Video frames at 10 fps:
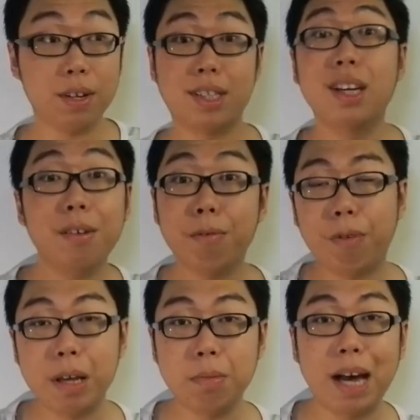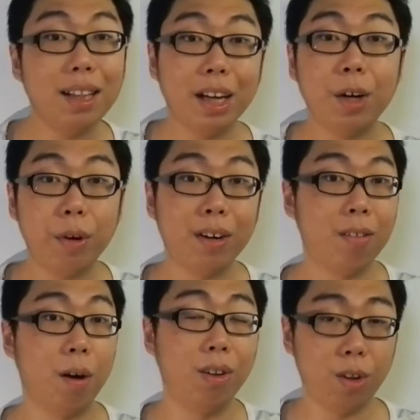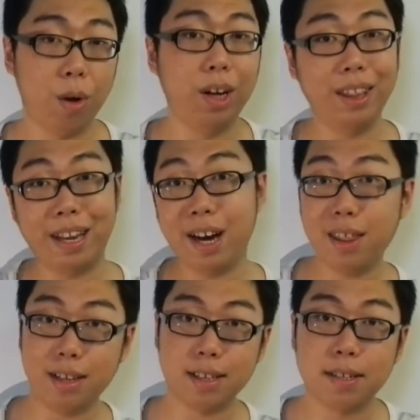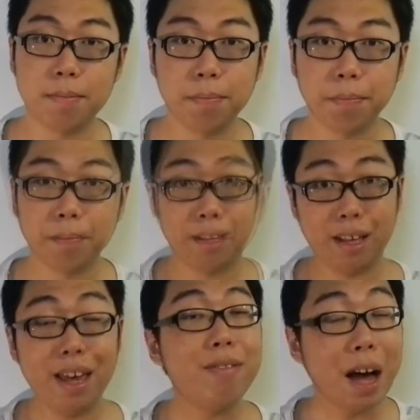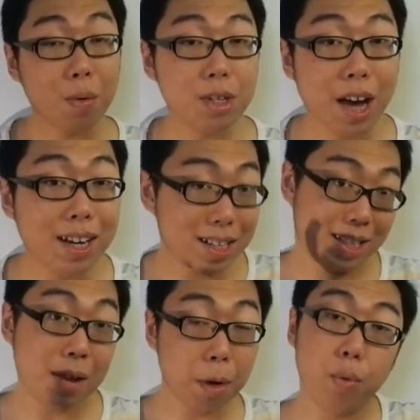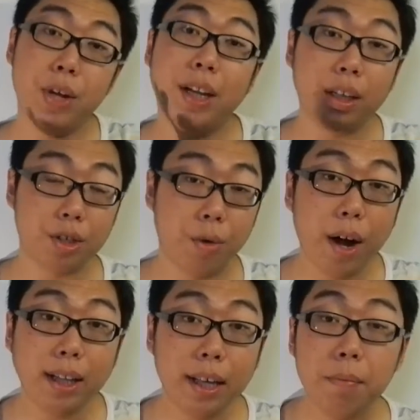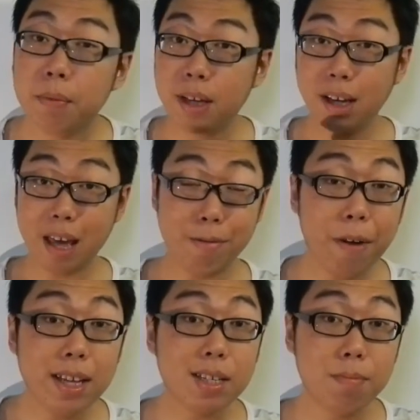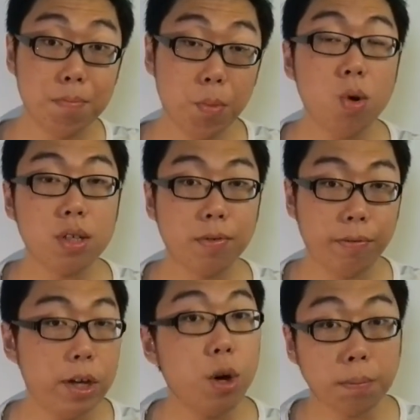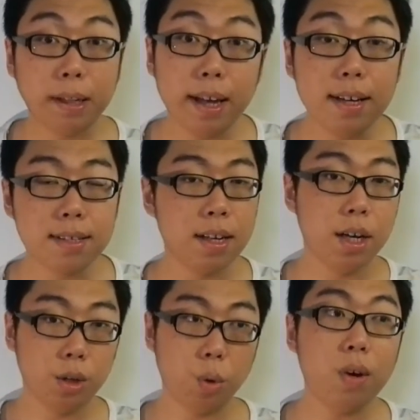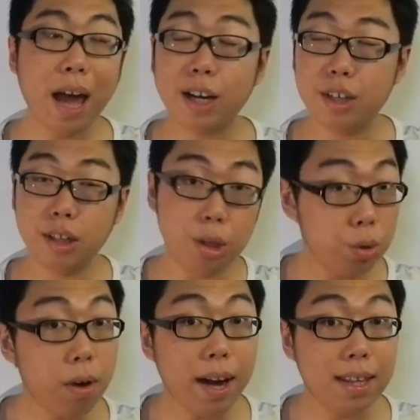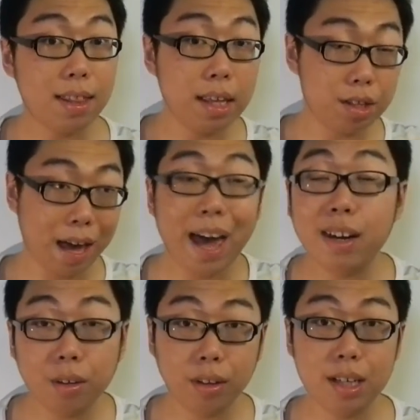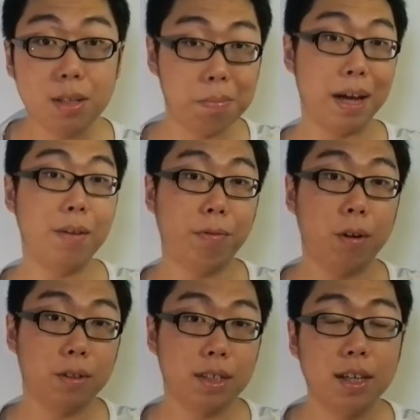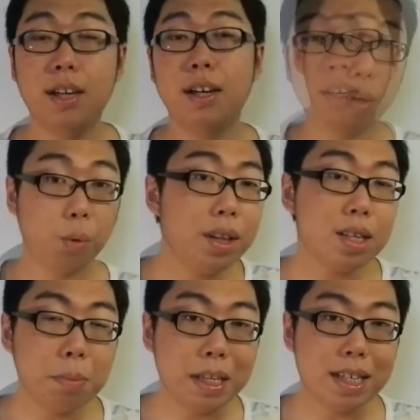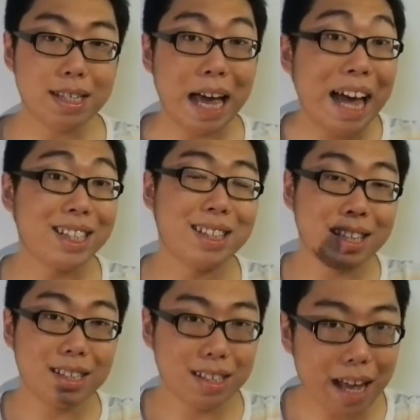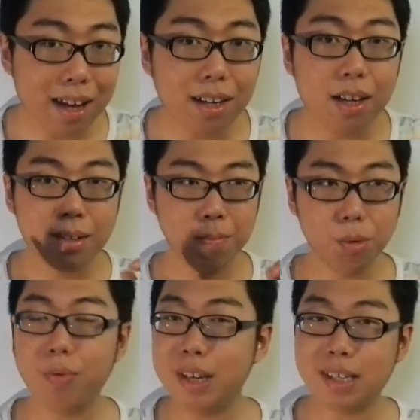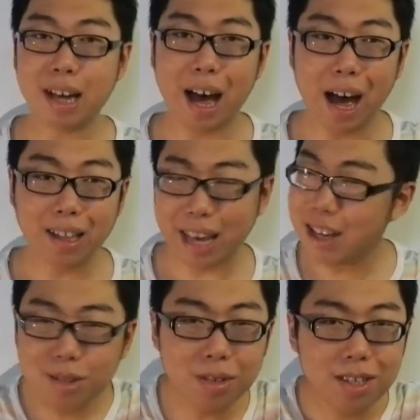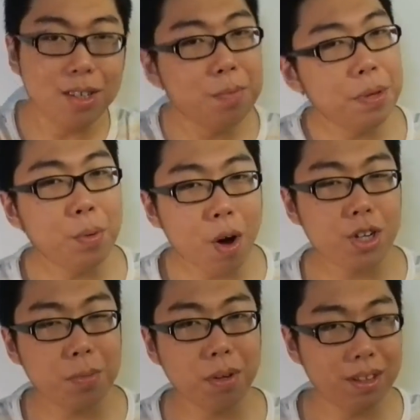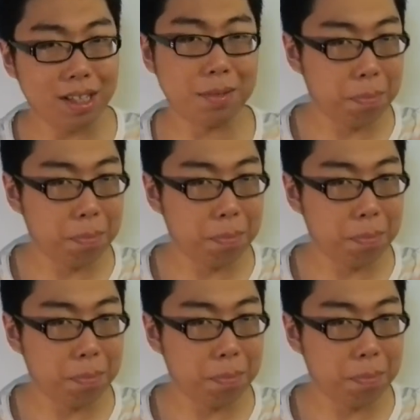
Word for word: because certain frames are lingering around longer than others. If I were to understand my readings correctly, in fact, most video players don't actually do anything to handle this by default. What this means is as things stand, movies tend to still be watchable